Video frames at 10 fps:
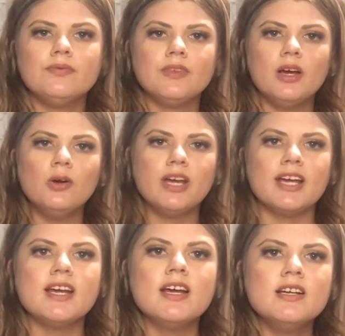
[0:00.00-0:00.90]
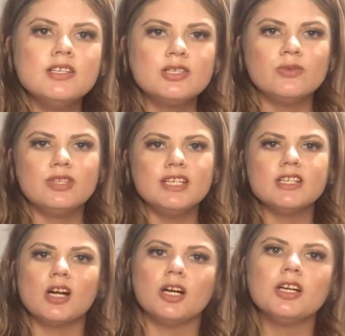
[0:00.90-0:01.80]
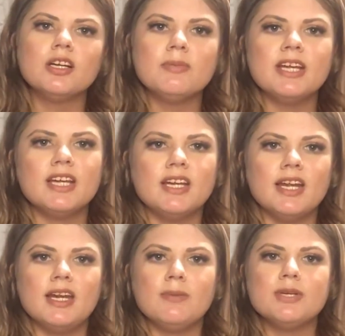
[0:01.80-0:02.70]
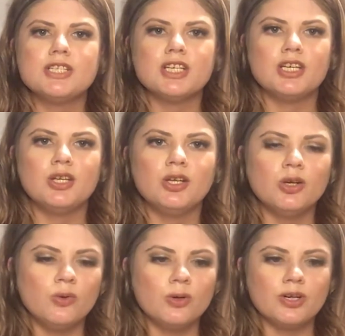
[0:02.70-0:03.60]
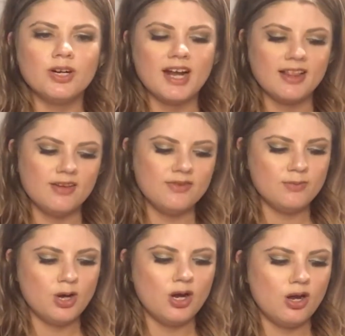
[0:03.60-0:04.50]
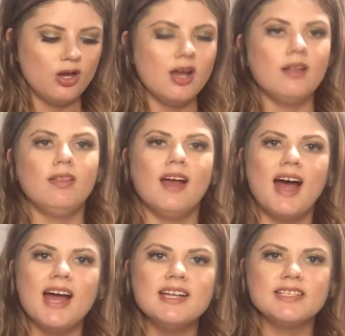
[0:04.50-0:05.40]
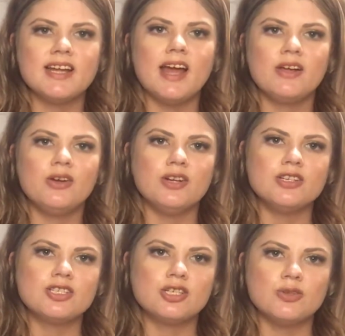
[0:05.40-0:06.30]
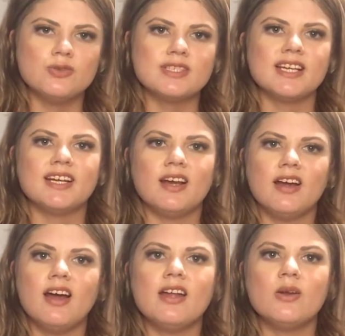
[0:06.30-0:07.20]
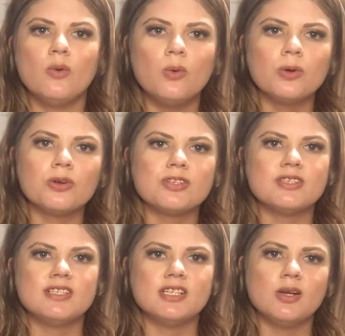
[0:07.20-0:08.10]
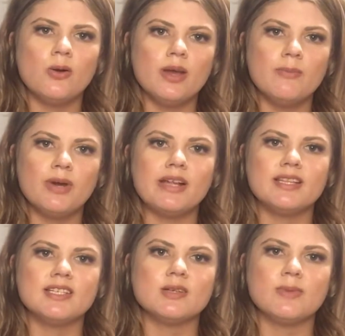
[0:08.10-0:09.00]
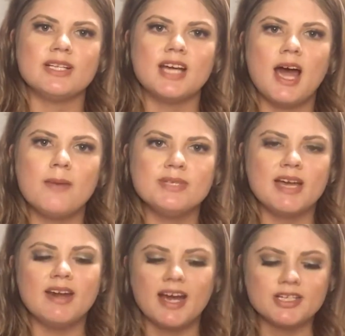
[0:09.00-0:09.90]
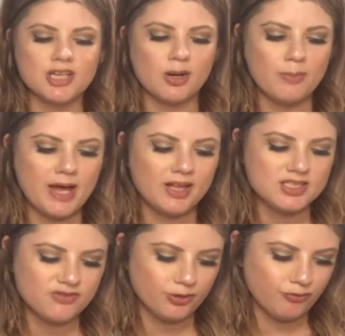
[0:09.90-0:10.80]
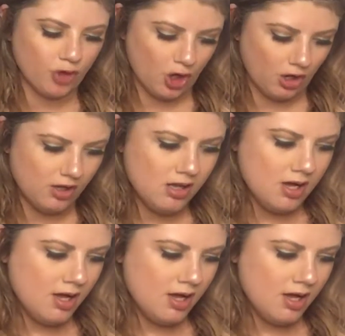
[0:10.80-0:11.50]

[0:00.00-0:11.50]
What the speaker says: Okay, so these aren't going to be in any particular order. I love them all a lot. I couldn't choose like an order to go in, but these are my top 10 eyeshadow palettes for fall.